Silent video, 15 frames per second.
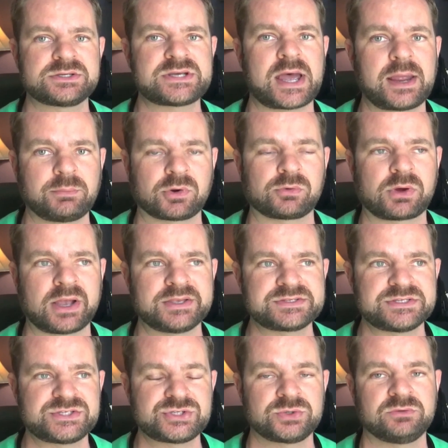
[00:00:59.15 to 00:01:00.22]
time
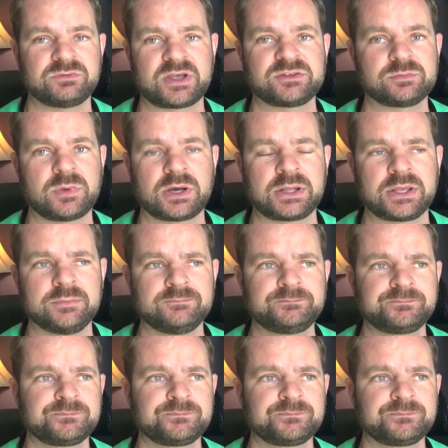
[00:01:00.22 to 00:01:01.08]
horizon to invest money.